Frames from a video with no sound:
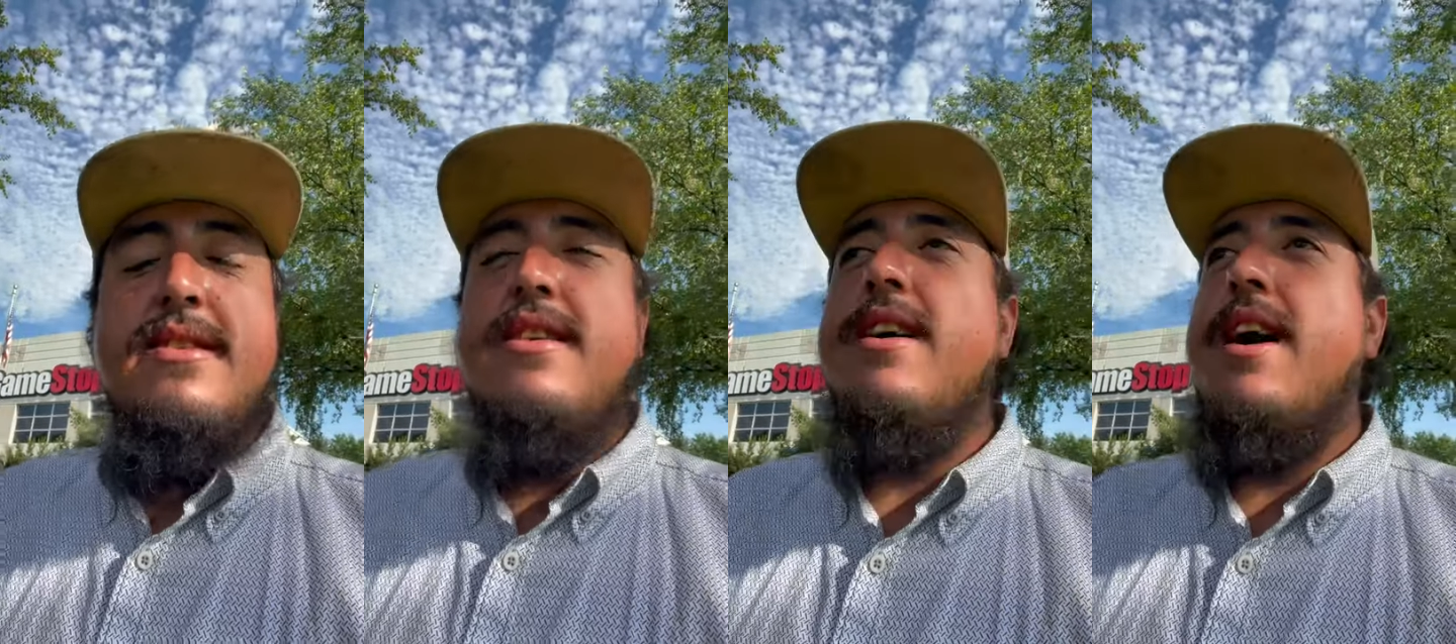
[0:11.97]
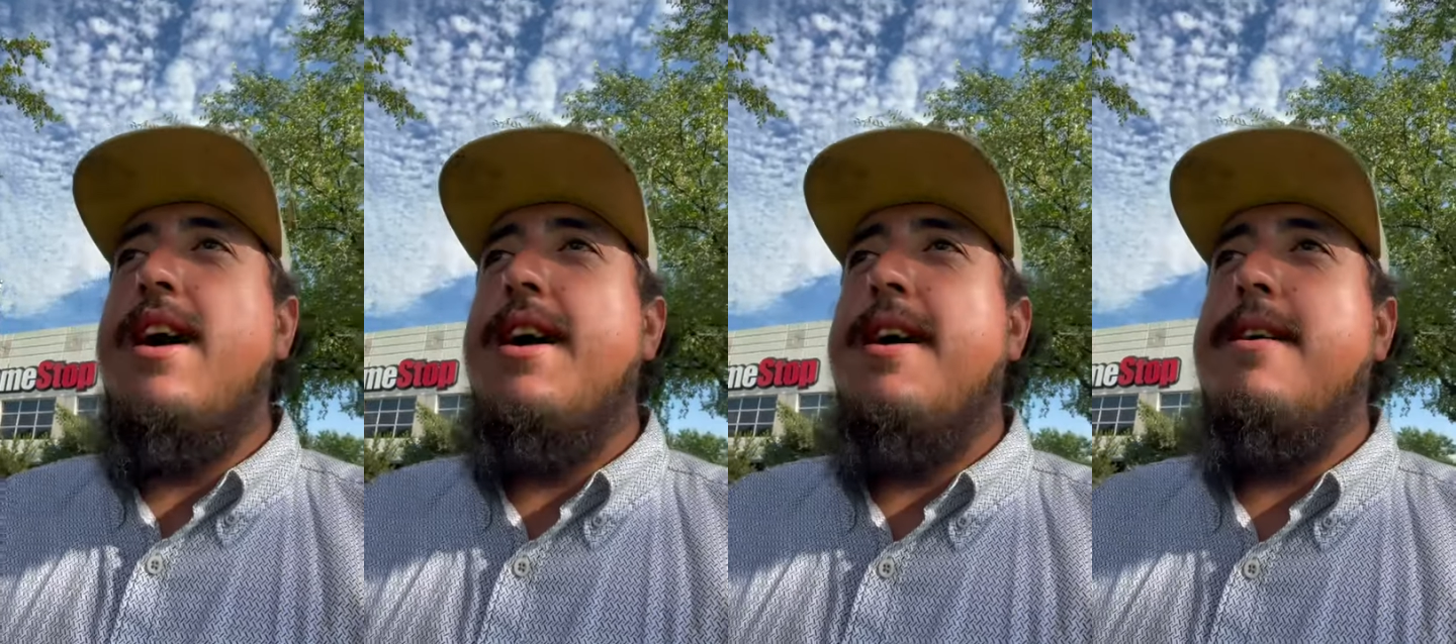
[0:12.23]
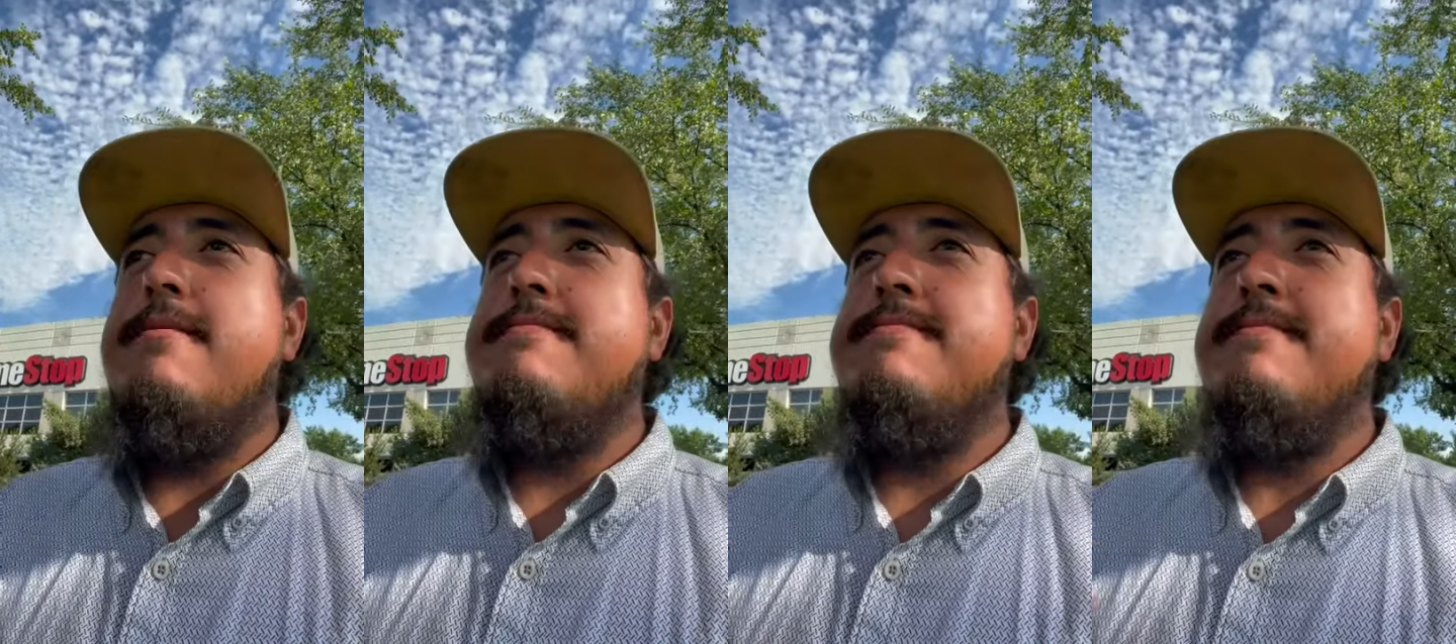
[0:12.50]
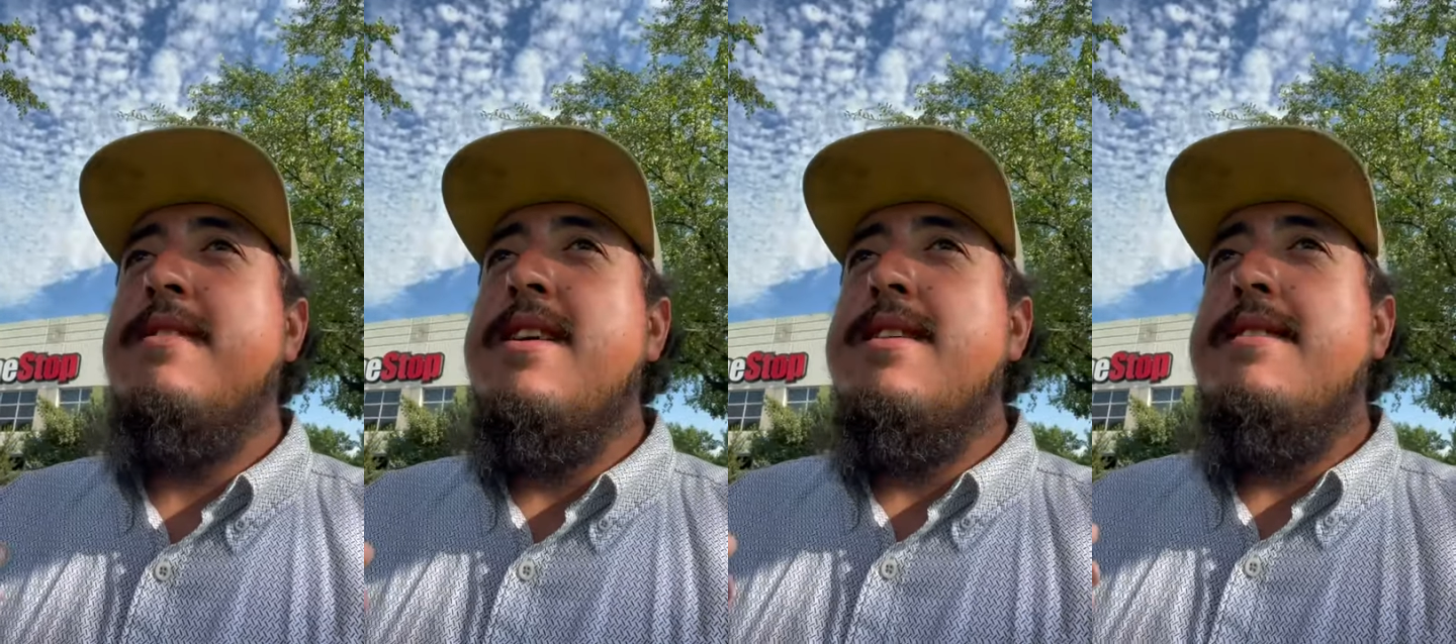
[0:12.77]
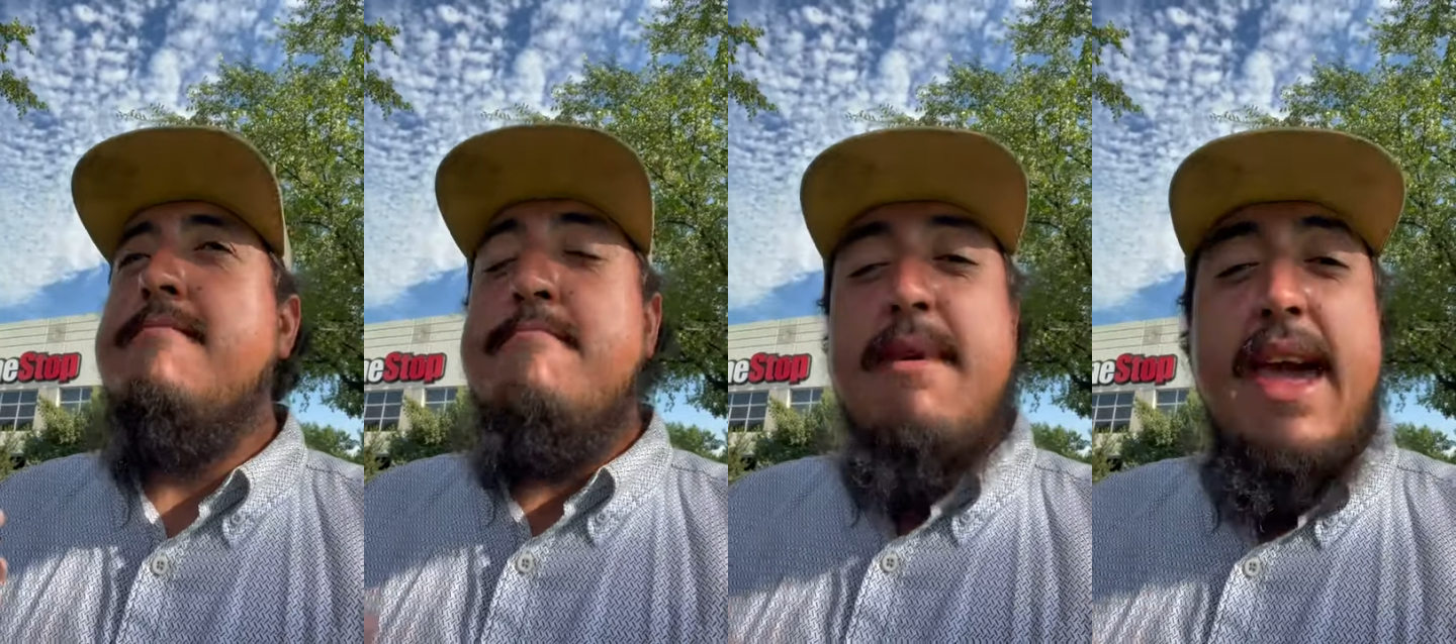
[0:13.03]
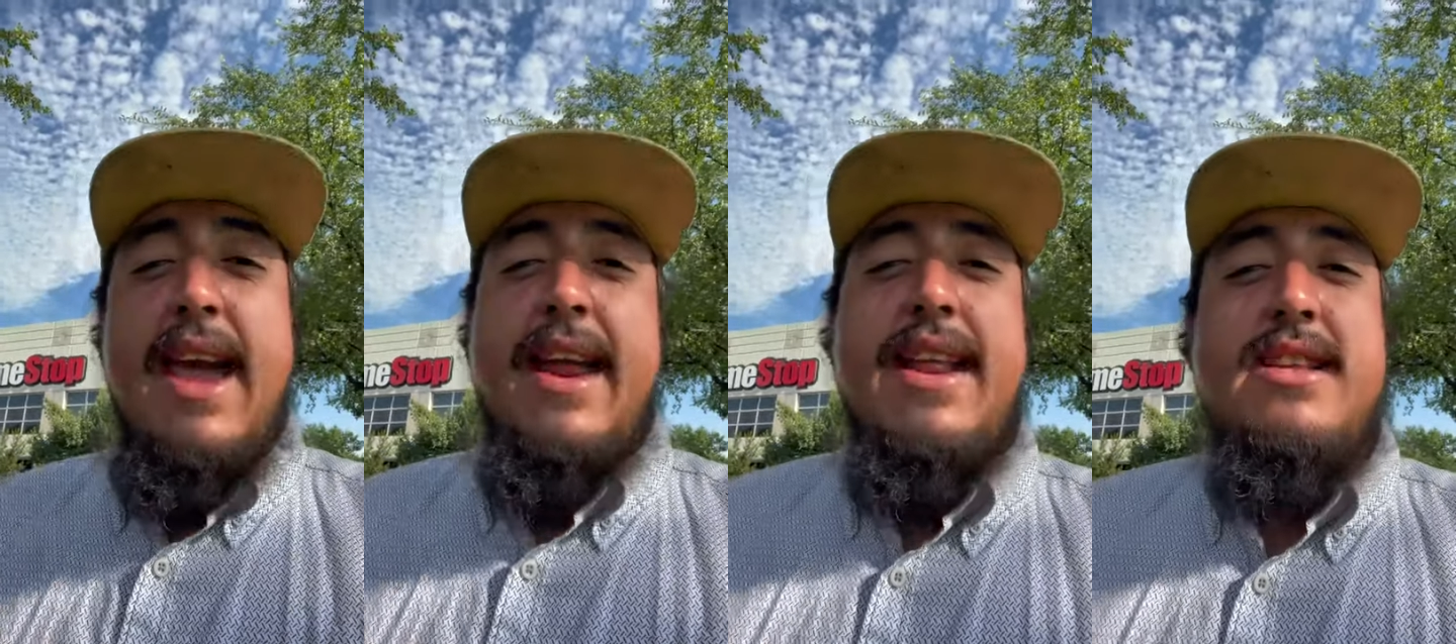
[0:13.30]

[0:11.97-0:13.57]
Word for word: Um, man,